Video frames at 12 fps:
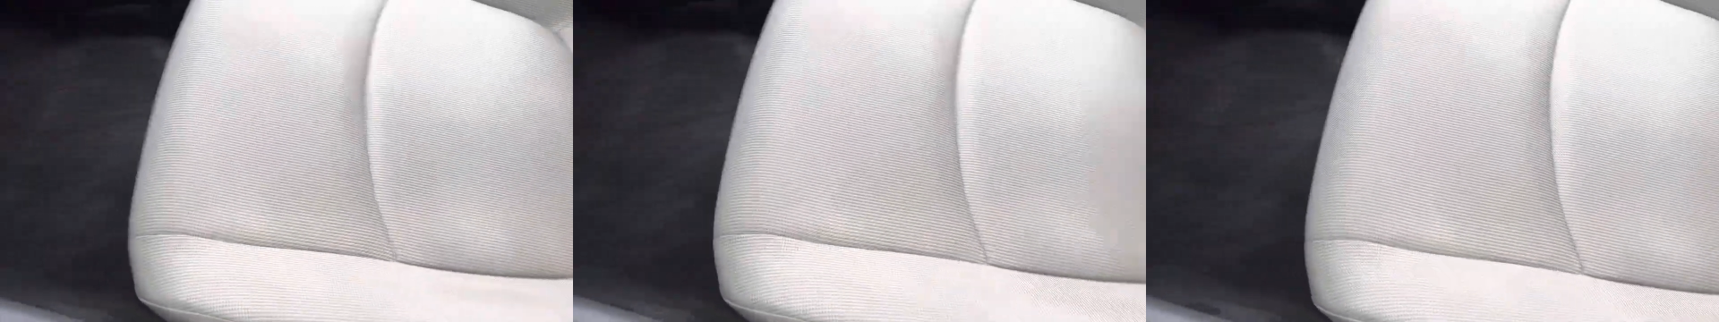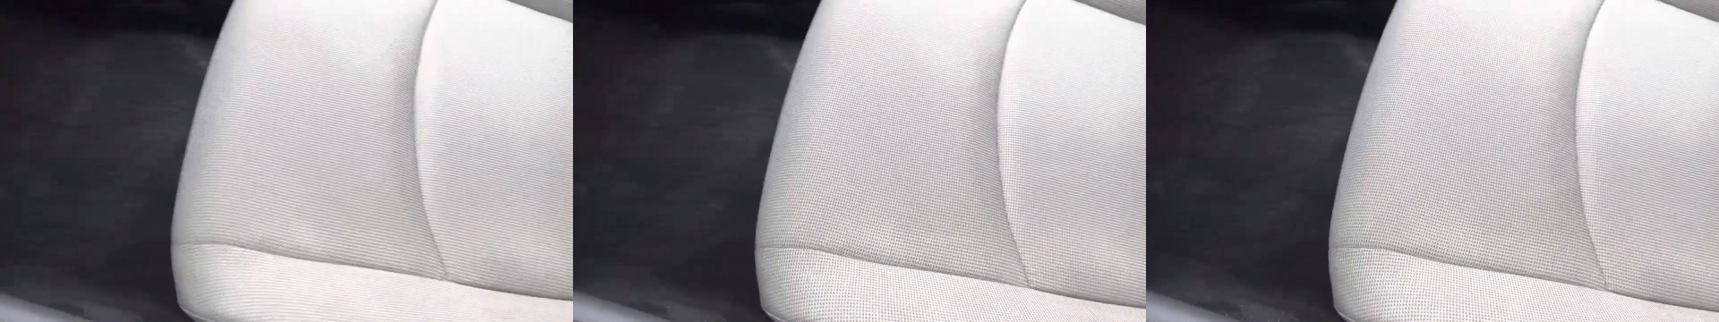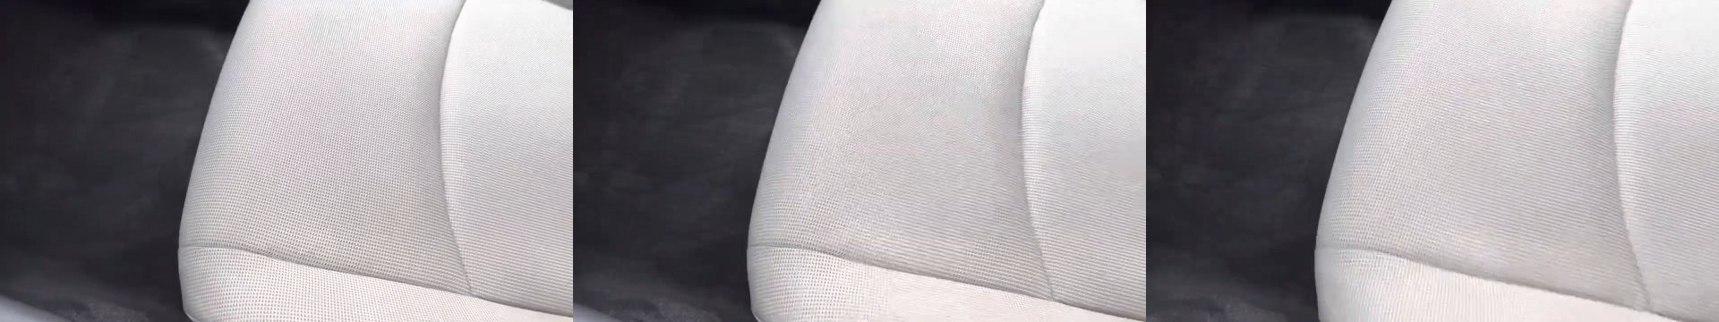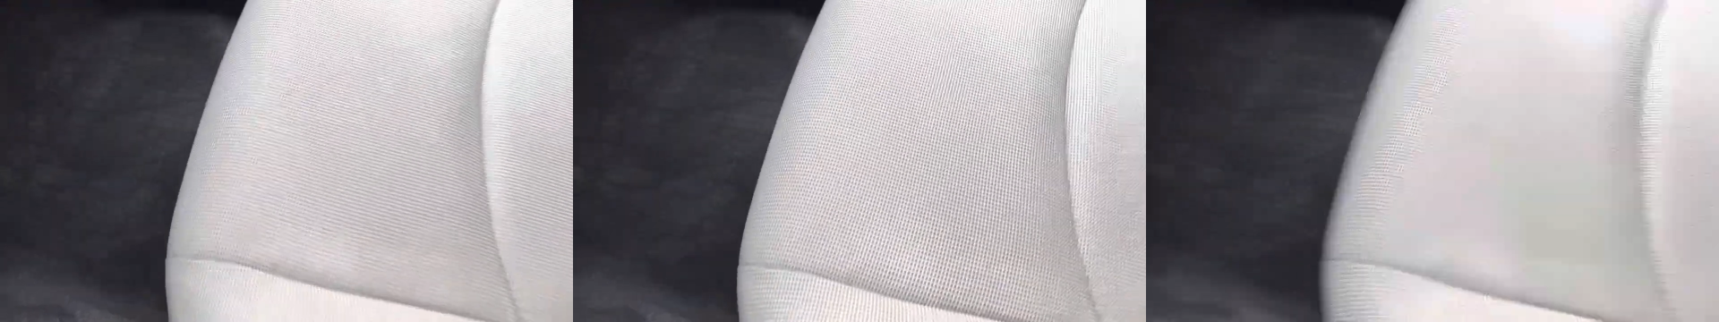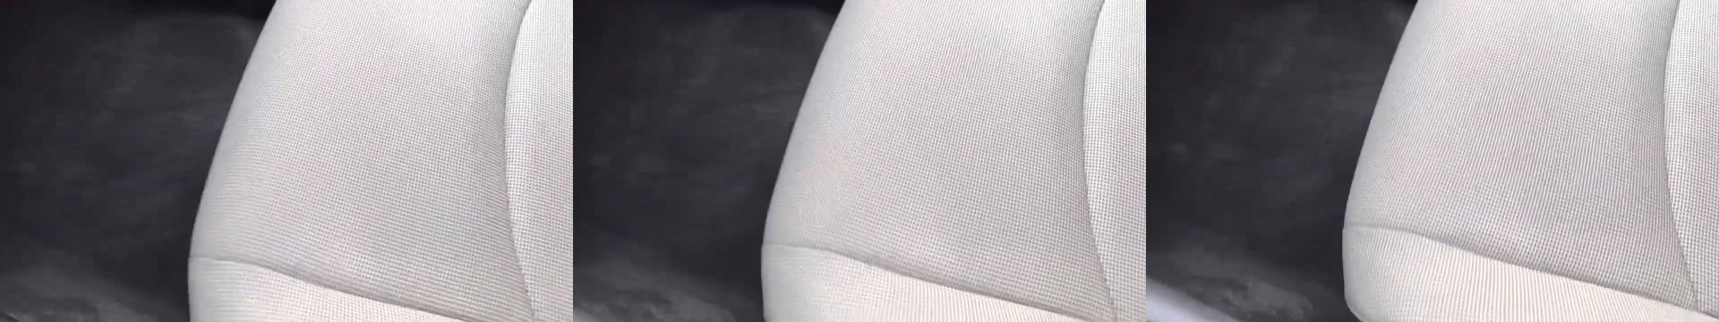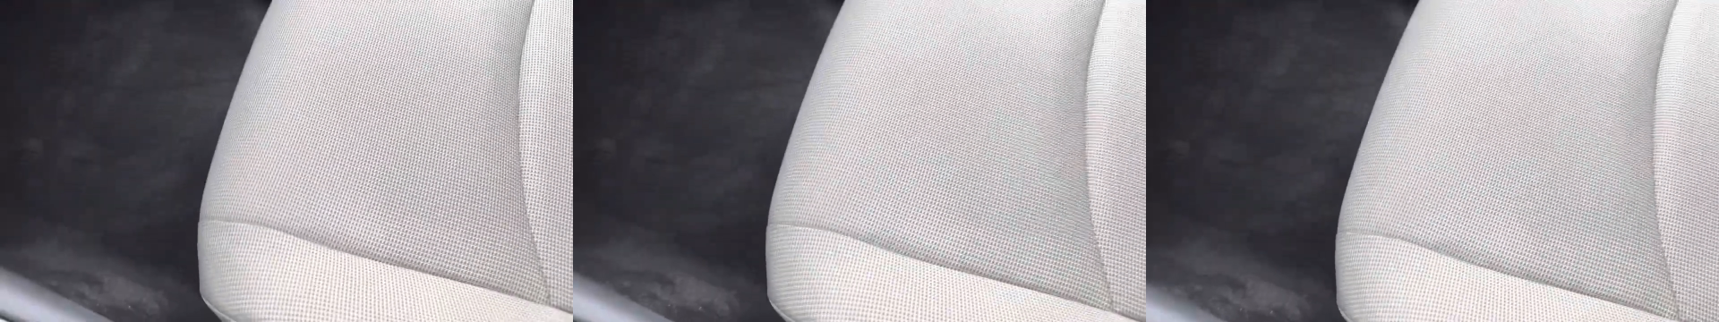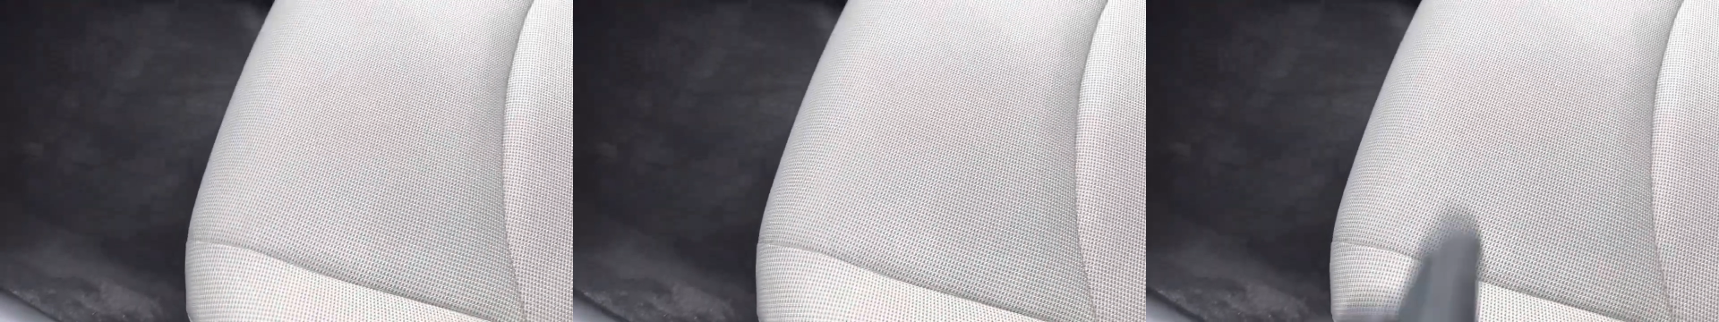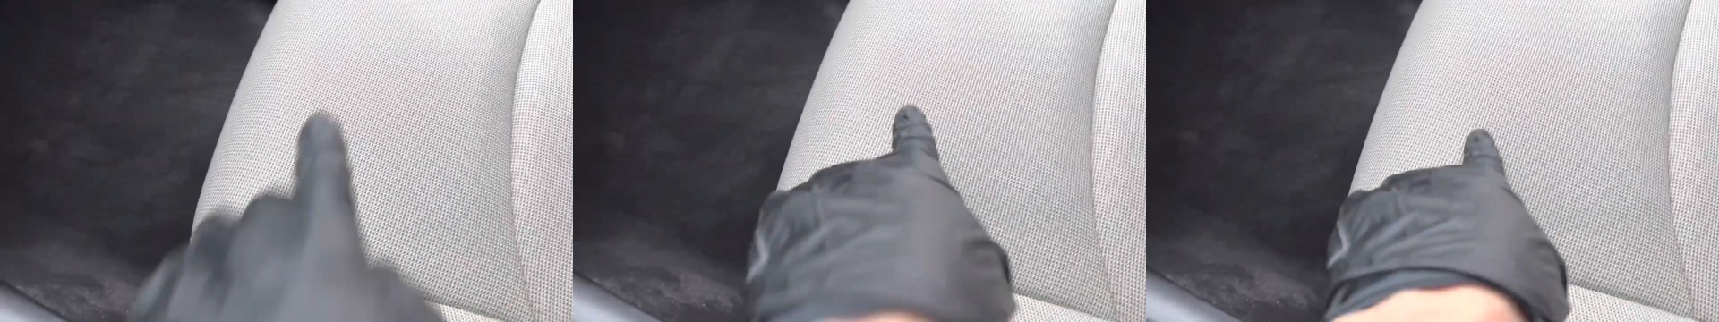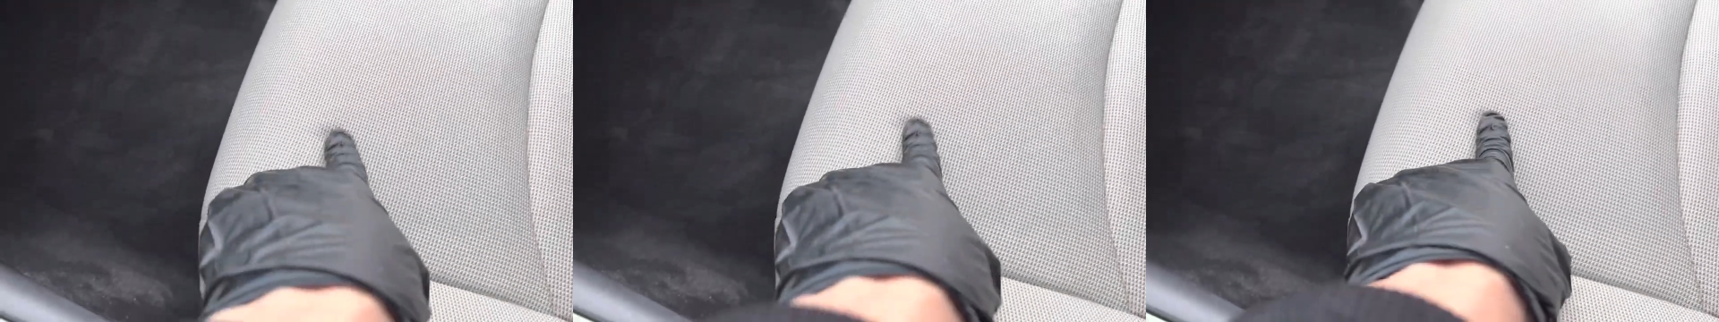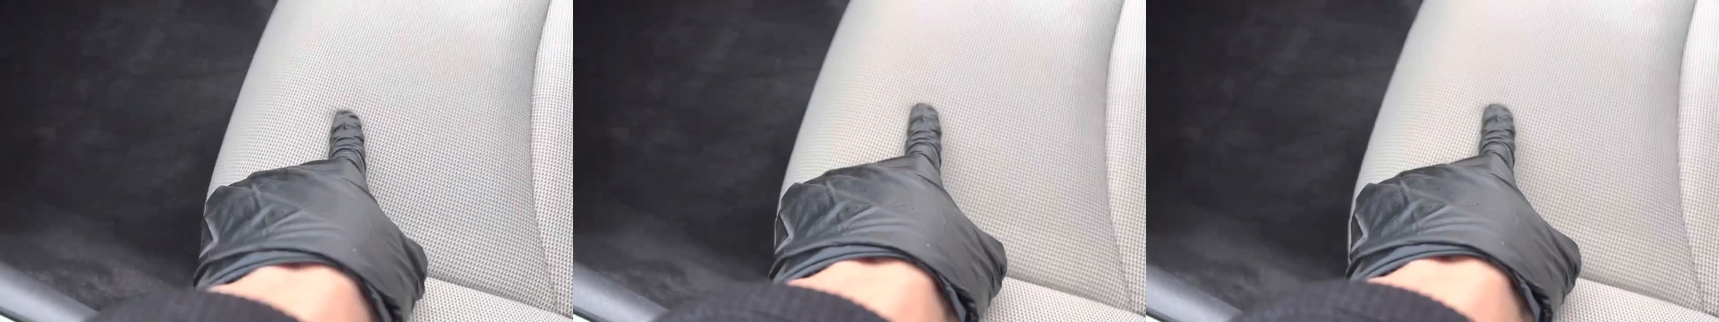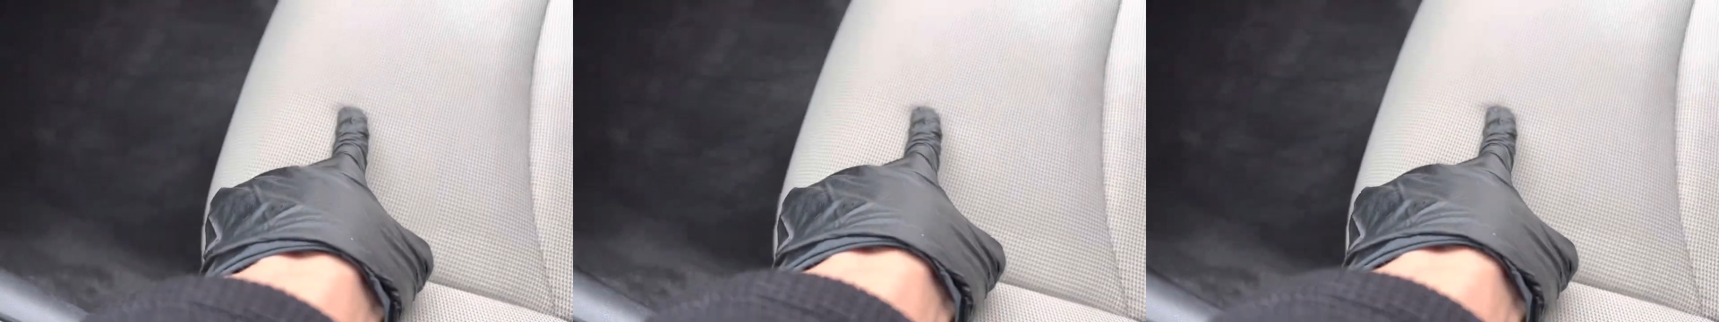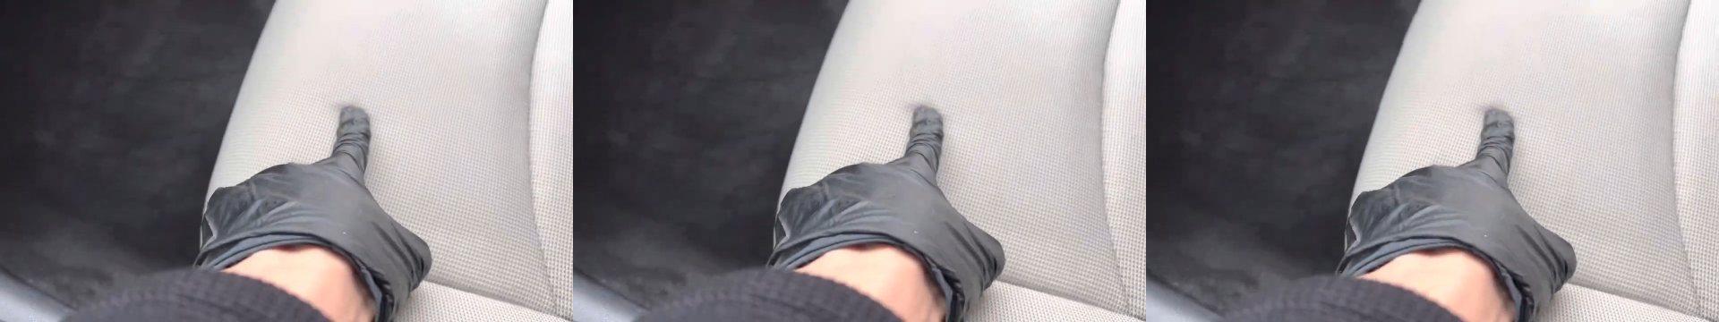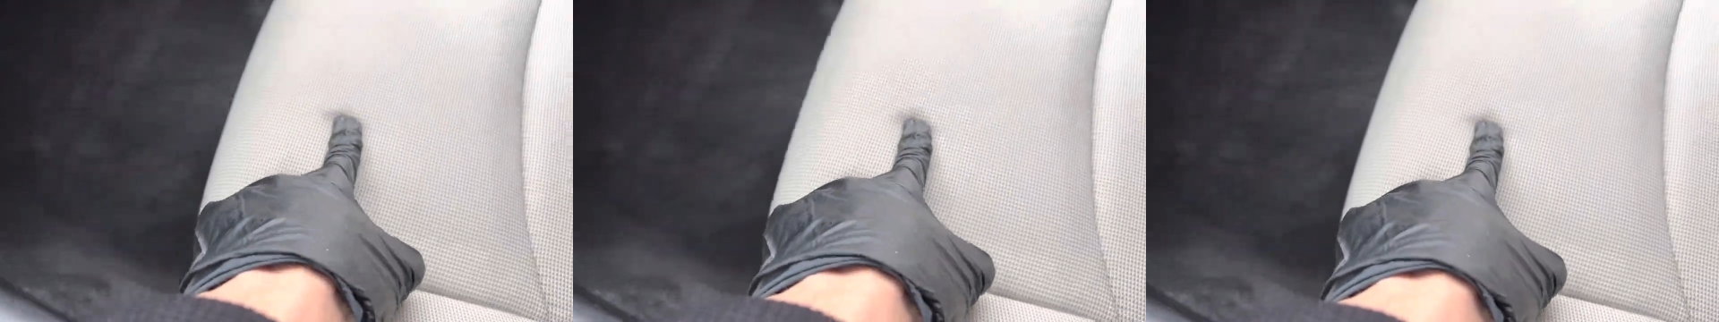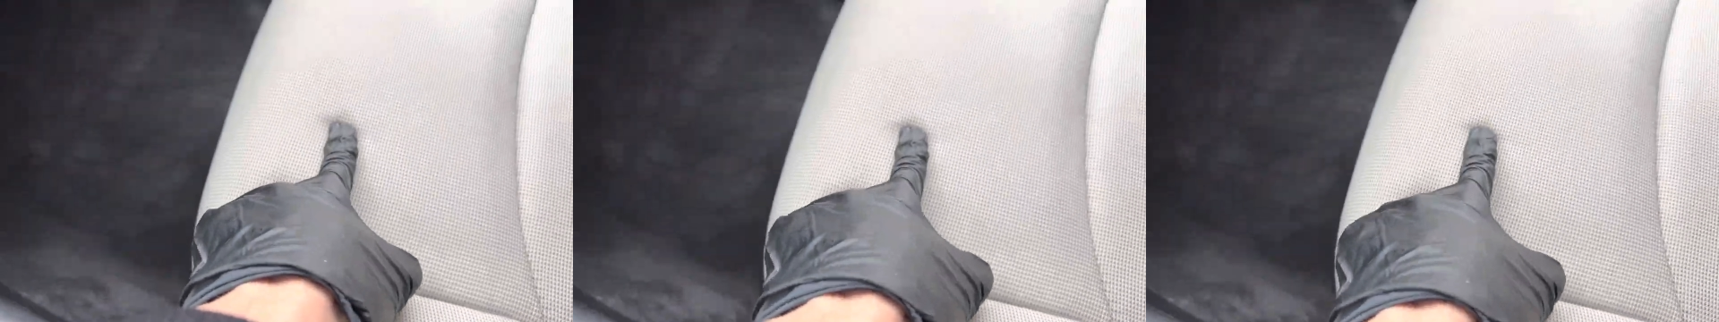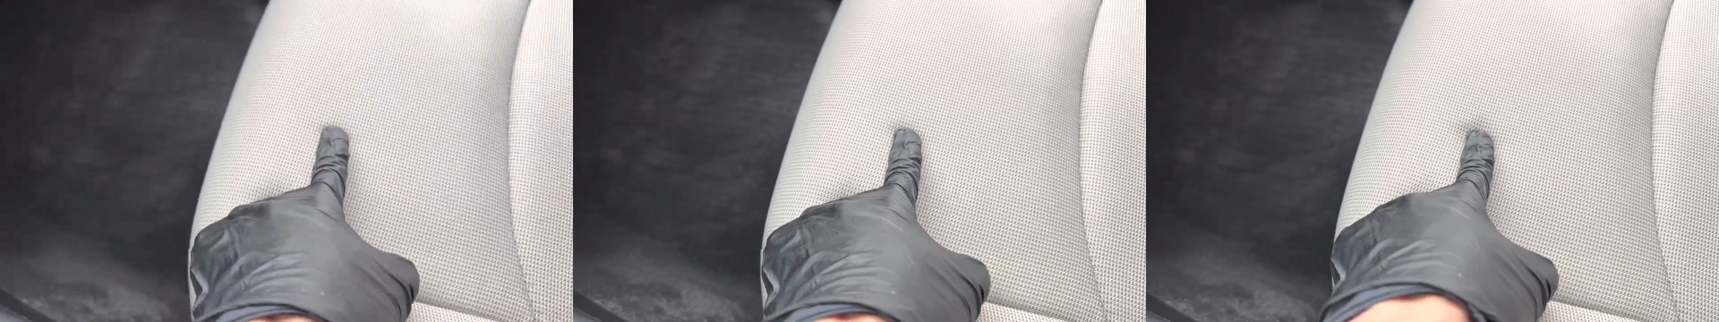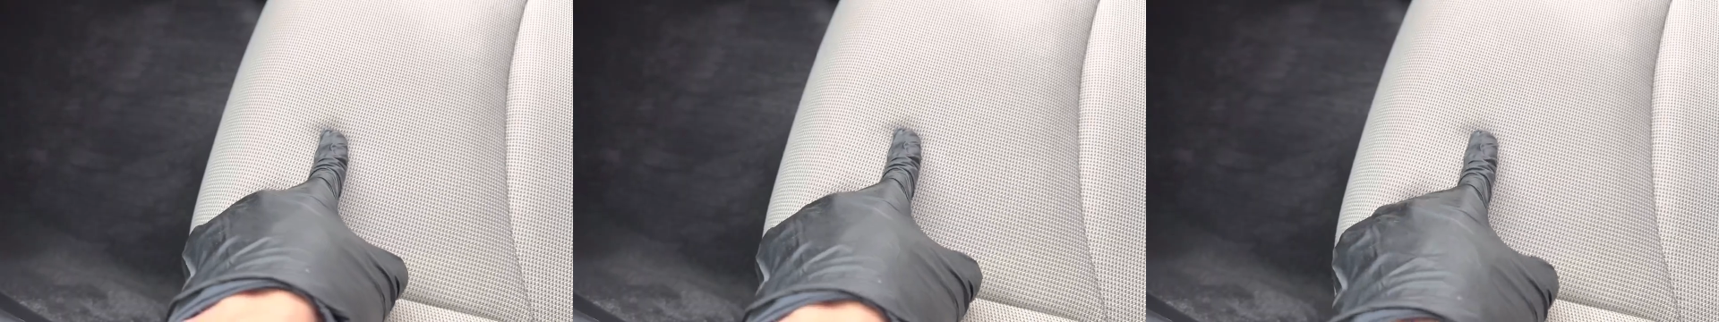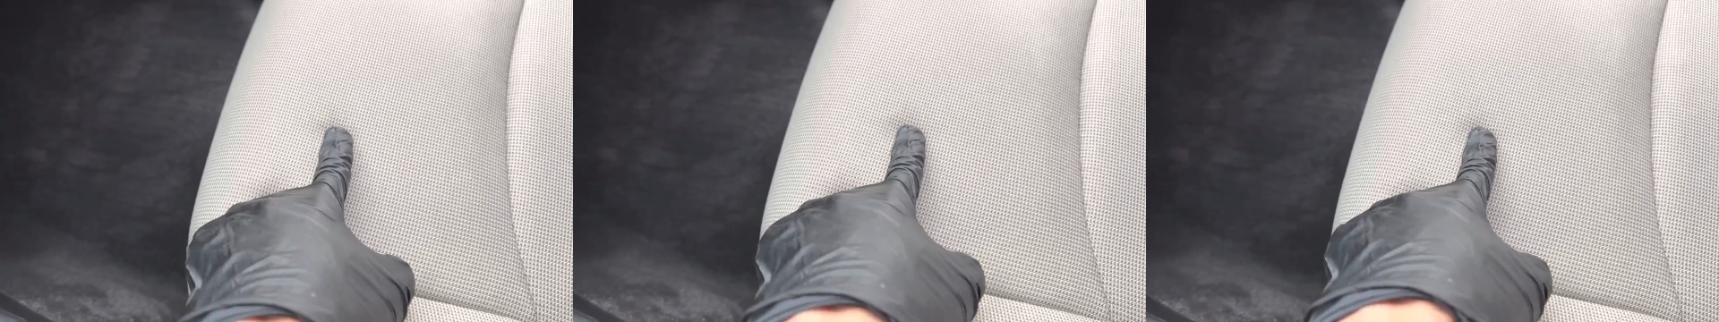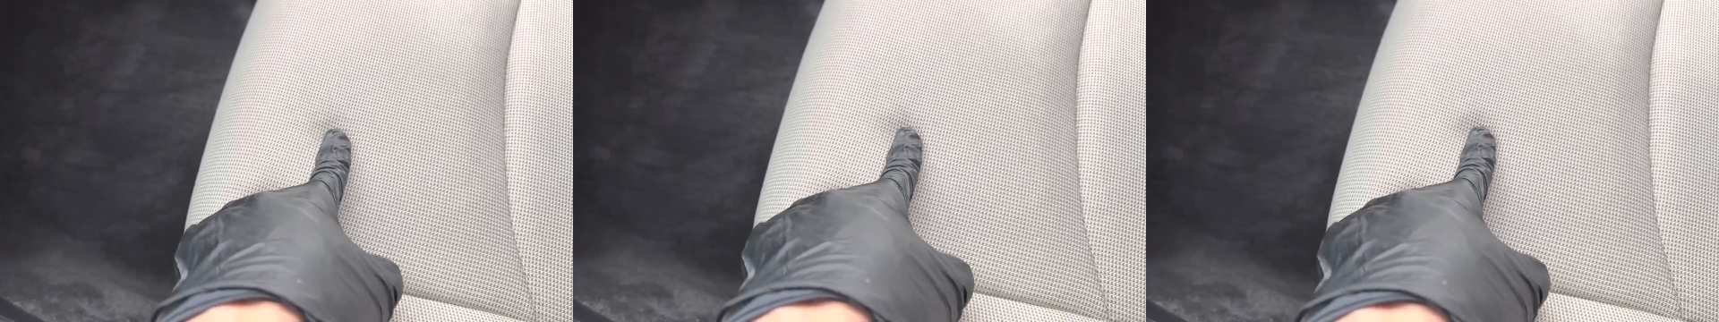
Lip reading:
No face is visible, so there are no lips to read.